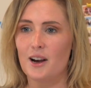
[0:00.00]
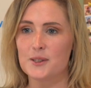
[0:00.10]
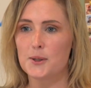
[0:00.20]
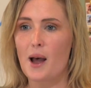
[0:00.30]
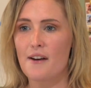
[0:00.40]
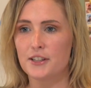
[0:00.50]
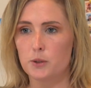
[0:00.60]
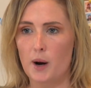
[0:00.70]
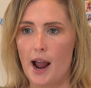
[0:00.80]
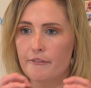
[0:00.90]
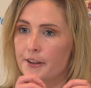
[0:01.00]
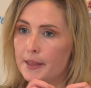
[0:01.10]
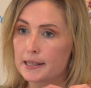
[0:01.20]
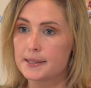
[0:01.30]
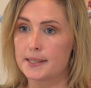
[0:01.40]
also have it to where
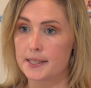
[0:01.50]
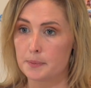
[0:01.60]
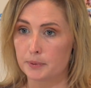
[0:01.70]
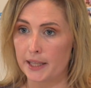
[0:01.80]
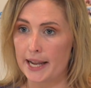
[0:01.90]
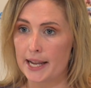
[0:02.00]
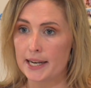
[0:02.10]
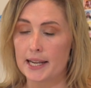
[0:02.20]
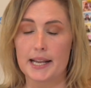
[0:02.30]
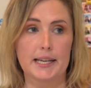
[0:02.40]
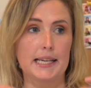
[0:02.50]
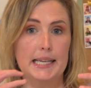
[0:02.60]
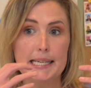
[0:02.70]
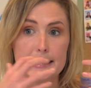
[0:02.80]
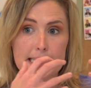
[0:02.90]
everything is displayed and
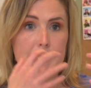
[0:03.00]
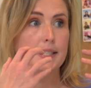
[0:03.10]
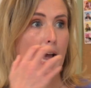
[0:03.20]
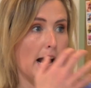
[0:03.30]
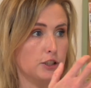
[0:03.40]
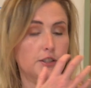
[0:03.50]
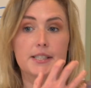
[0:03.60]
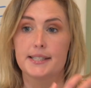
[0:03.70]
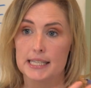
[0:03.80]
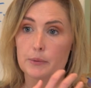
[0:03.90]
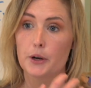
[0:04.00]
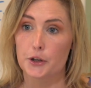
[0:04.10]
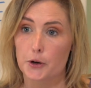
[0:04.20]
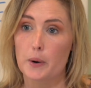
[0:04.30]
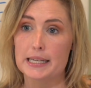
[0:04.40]
easy to actually see what you're
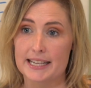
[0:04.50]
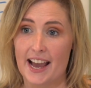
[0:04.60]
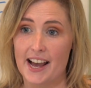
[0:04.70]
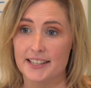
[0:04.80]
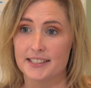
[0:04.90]
going to get.